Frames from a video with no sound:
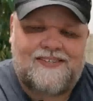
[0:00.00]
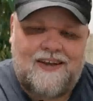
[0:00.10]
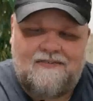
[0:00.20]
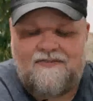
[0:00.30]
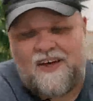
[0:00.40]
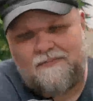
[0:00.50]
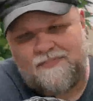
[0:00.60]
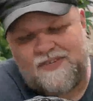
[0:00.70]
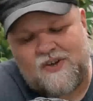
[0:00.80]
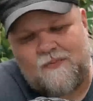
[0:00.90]
And it's not
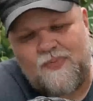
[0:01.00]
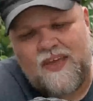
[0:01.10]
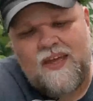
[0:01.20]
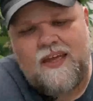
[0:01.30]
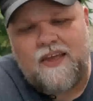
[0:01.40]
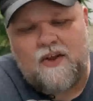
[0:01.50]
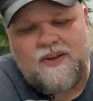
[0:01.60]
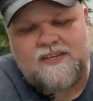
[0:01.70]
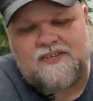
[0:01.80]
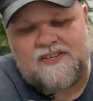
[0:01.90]
fun. So, you
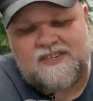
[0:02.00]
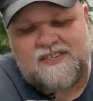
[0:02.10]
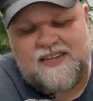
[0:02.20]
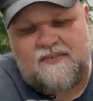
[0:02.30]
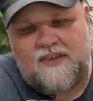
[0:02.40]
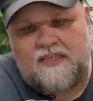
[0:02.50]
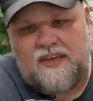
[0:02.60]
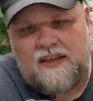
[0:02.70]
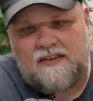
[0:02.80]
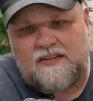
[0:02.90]
know, it is just a
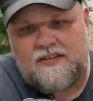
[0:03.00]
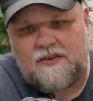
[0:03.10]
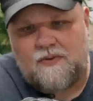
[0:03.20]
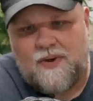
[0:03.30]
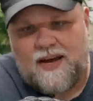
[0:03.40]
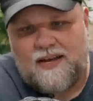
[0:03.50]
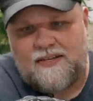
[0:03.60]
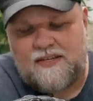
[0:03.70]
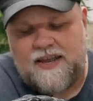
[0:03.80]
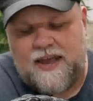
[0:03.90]
safety thing to
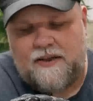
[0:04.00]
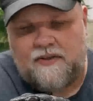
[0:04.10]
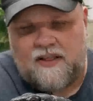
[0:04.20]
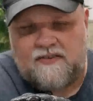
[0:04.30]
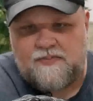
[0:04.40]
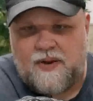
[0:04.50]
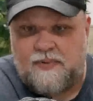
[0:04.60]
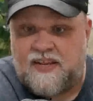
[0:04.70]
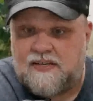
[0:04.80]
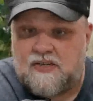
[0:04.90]
have the gloves.
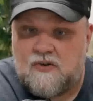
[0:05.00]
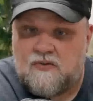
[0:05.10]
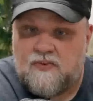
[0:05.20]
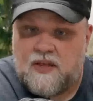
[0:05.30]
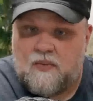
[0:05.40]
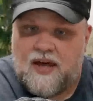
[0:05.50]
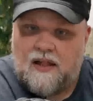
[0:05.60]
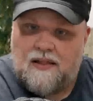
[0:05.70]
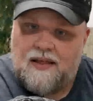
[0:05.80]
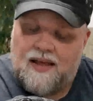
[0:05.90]
But I mean, he's doing really
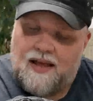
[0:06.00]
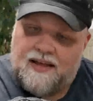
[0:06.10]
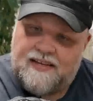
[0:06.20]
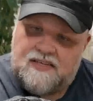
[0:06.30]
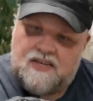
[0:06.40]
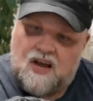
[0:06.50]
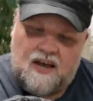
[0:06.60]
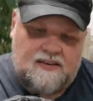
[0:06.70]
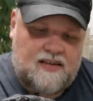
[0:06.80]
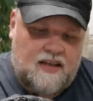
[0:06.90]
well. He's
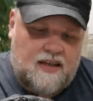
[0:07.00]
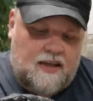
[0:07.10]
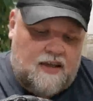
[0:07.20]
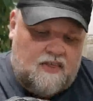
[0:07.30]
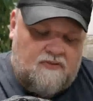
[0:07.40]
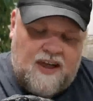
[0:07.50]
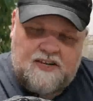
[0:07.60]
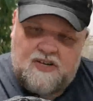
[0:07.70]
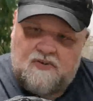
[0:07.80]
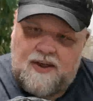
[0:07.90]
not
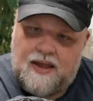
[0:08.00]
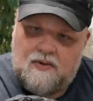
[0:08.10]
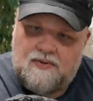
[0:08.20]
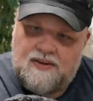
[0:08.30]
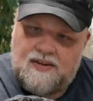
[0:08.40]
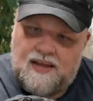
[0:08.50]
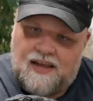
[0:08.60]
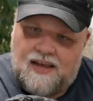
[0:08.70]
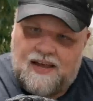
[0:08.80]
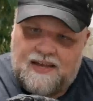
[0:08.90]
thrashing around.
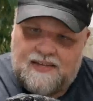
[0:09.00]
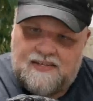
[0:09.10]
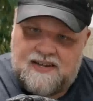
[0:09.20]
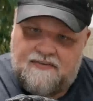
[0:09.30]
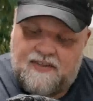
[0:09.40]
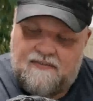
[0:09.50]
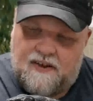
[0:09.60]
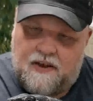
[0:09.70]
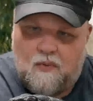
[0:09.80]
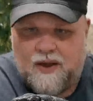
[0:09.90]
He's
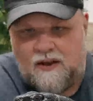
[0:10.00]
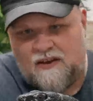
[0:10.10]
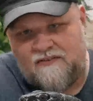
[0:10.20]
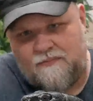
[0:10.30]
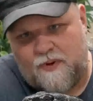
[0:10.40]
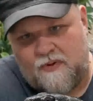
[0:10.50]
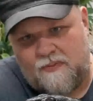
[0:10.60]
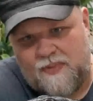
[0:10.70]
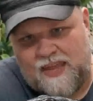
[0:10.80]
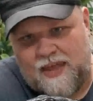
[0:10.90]
definitely very aware of
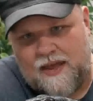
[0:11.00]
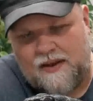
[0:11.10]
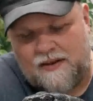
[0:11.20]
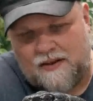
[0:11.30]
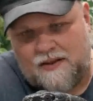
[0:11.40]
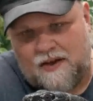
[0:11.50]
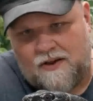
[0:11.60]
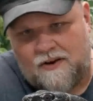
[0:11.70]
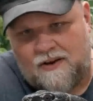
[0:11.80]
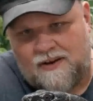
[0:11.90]
both me and
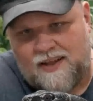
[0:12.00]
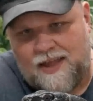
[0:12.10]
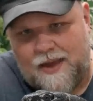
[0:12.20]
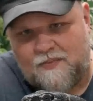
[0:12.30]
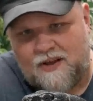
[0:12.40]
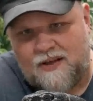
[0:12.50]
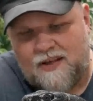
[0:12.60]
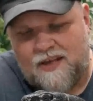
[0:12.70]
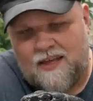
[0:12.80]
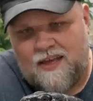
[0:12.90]
Connor on
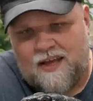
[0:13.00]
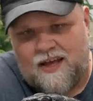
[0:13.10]
camera.